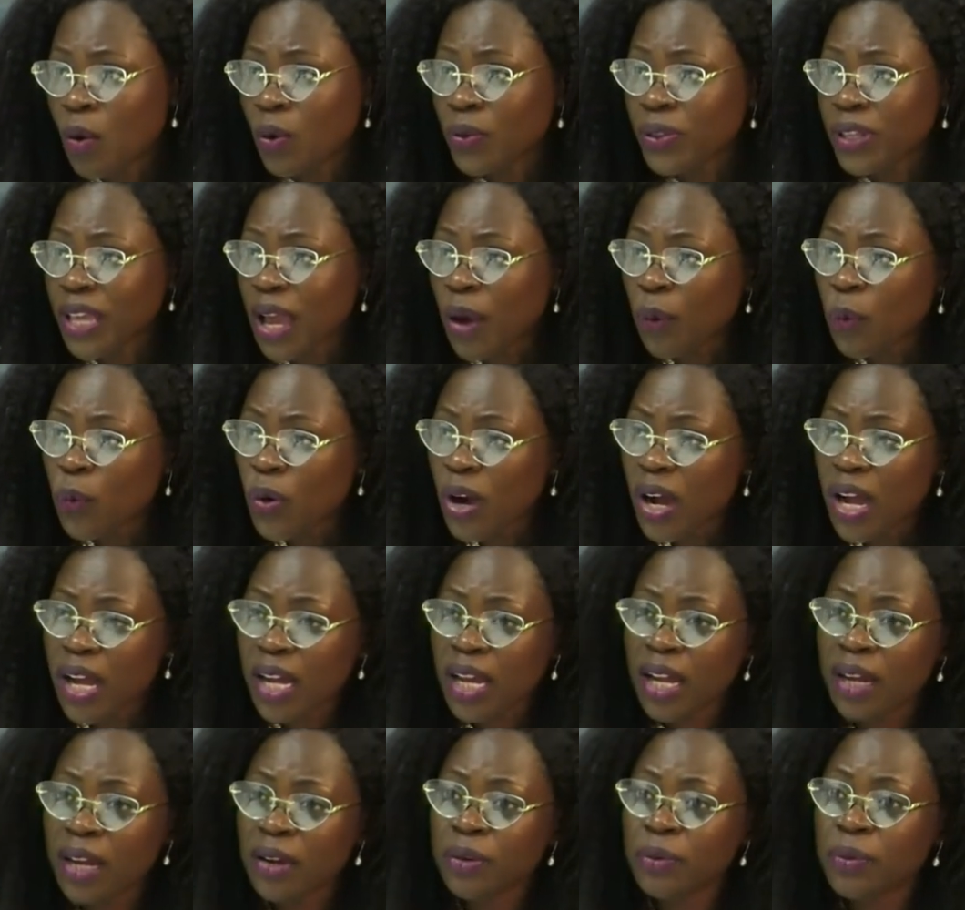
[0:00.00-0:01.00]
Their
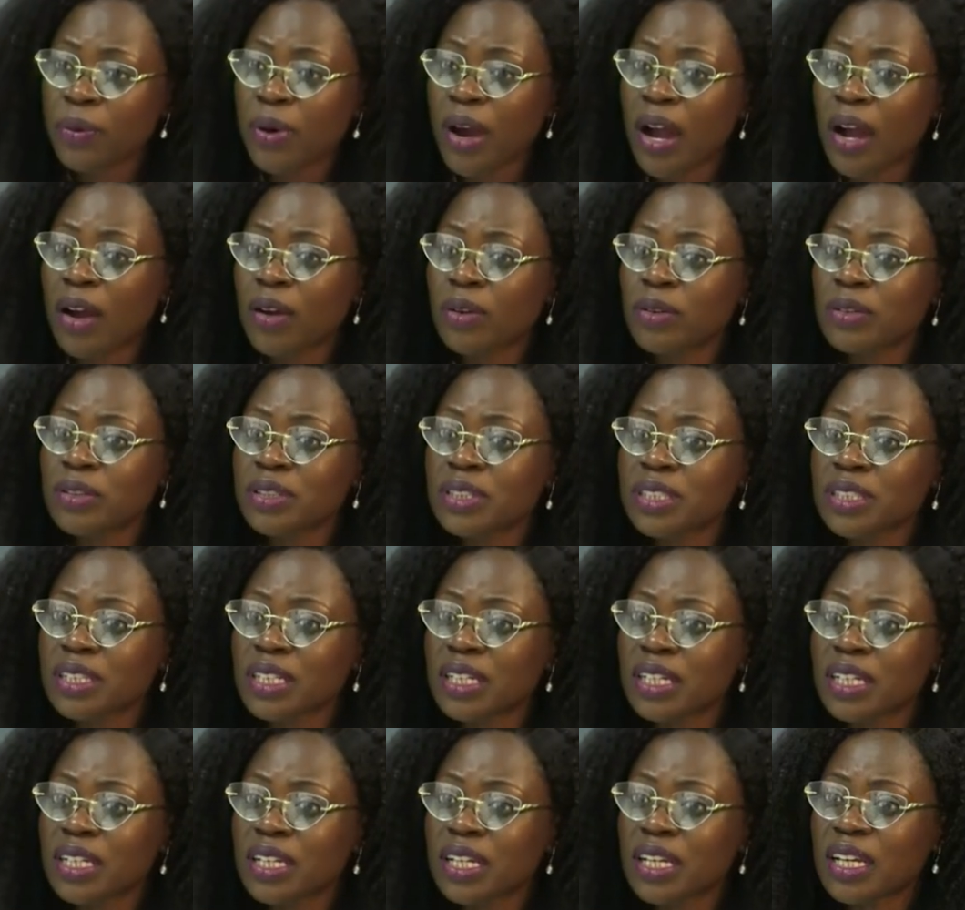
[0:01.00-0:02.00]
work around
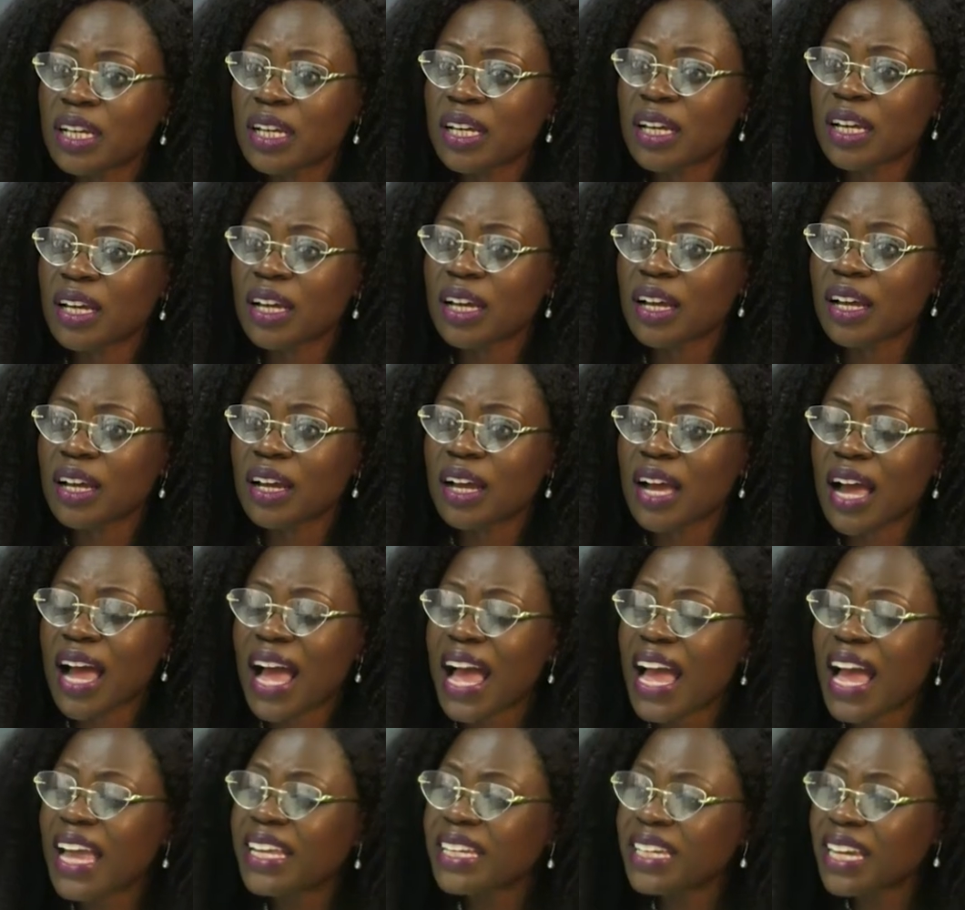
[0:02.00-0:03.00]

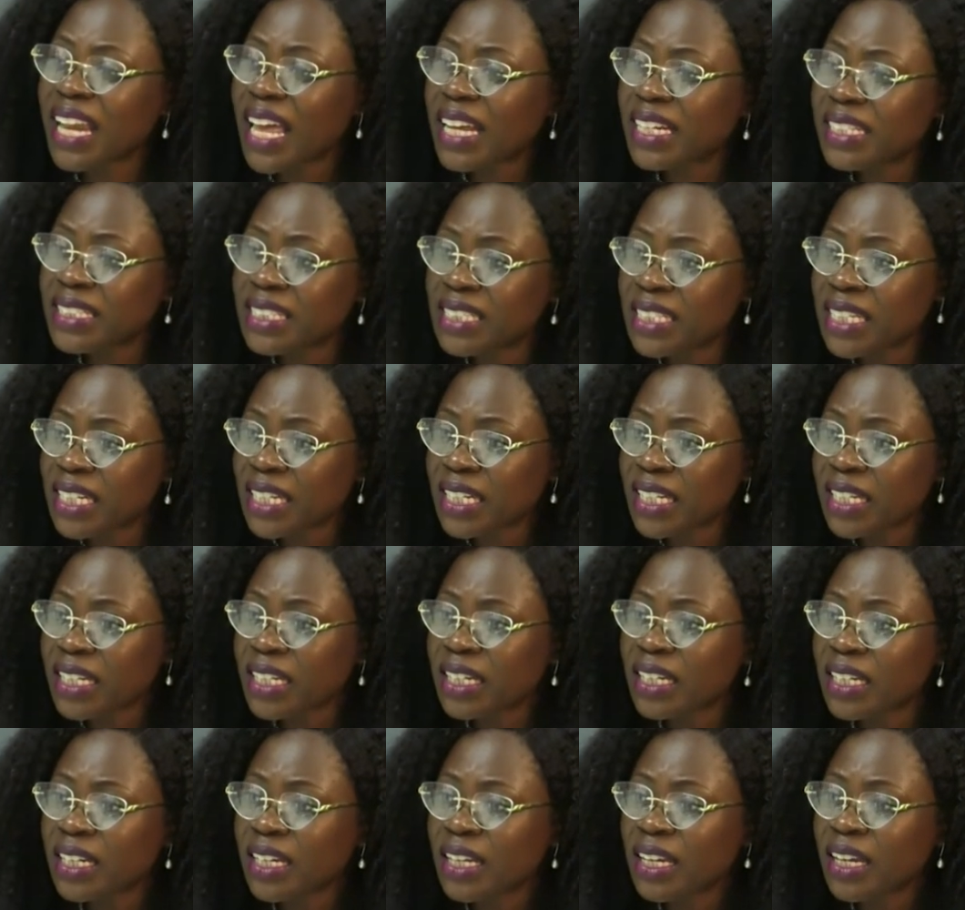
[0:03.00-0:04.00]

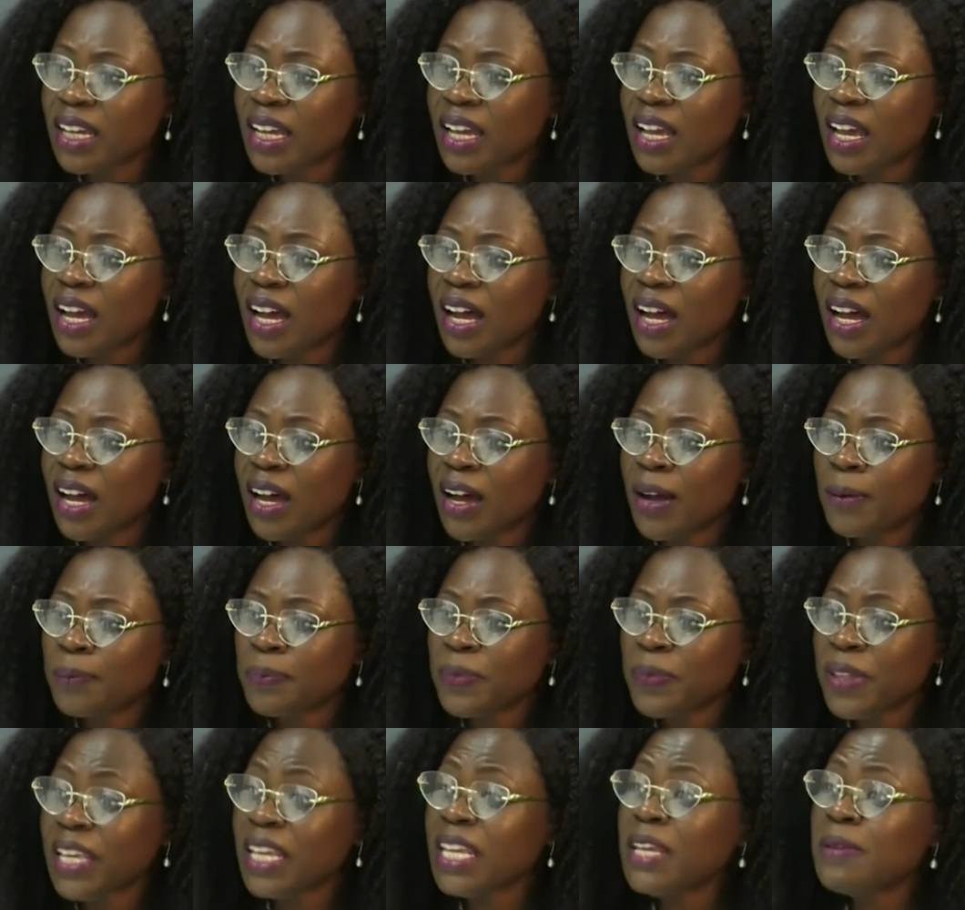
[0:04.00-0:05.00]
highlighting um,
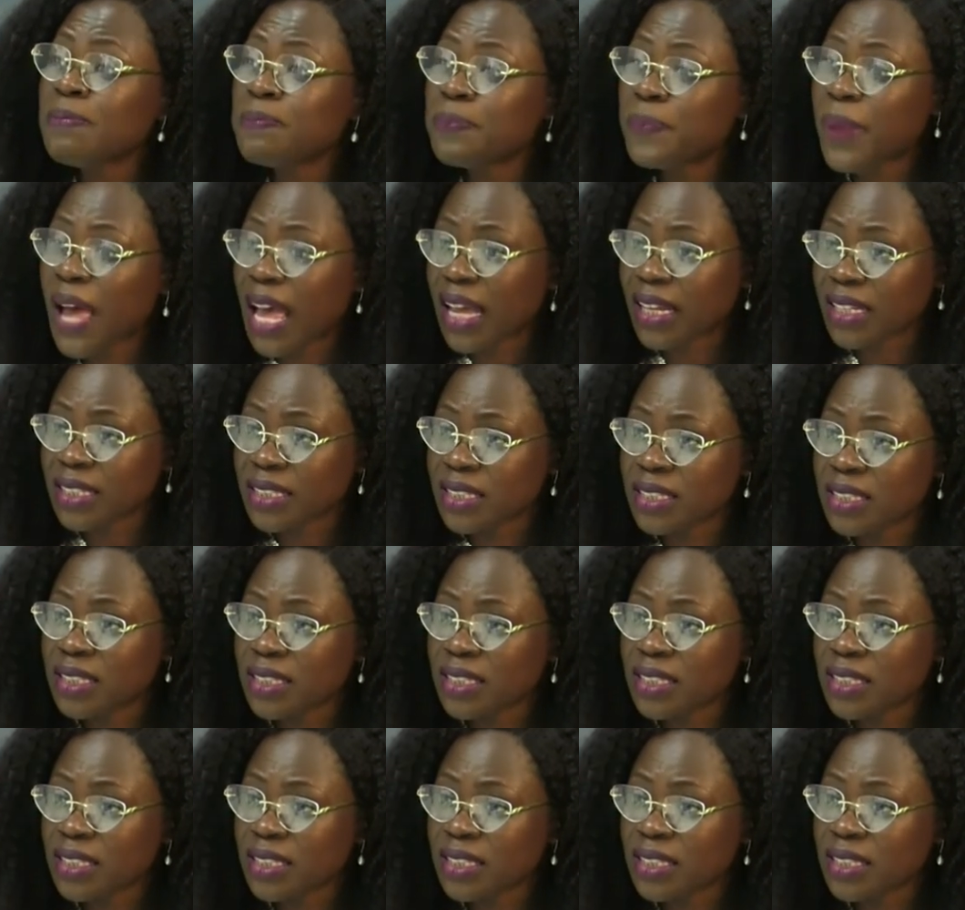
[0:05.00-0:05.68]
the impact